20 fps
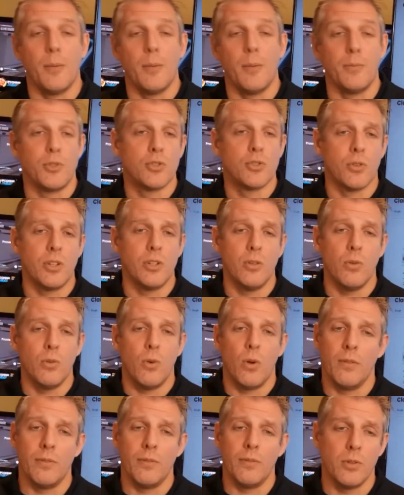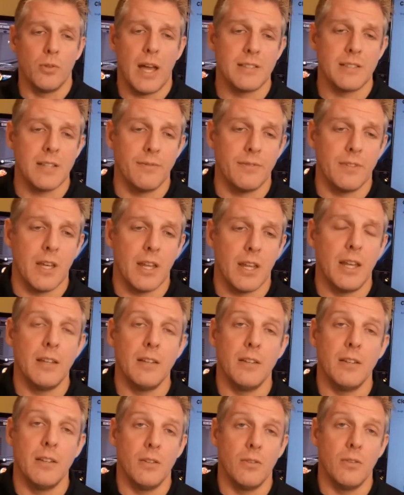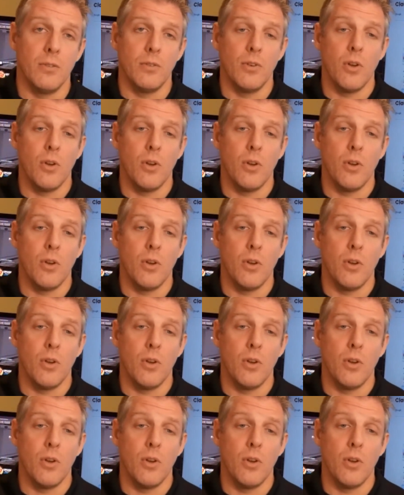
I'm sure that all of you guys have done it and you